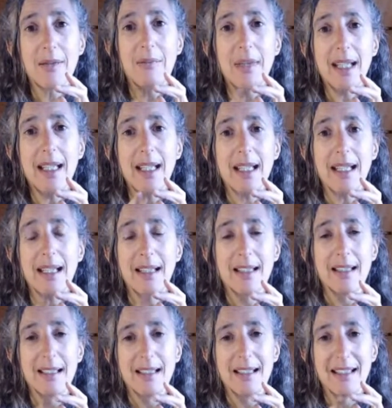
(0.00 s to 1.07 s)
me.
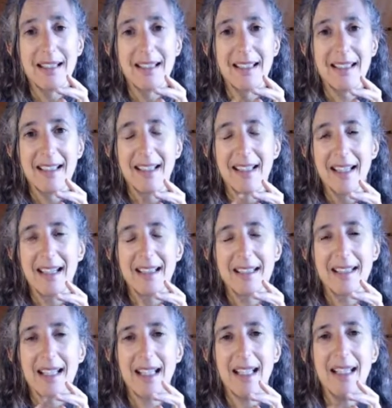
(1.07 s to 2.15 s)

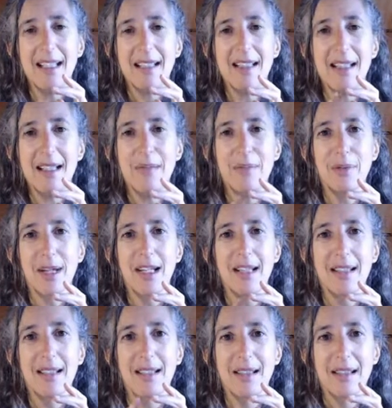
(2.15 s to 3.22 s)
And take a deep
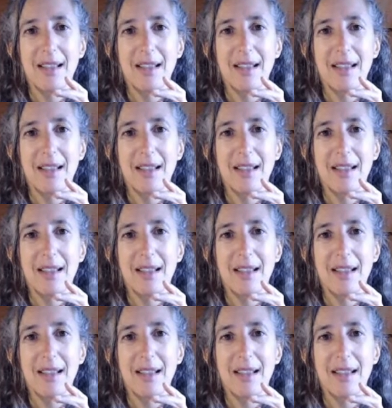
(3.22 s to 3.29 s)
breath.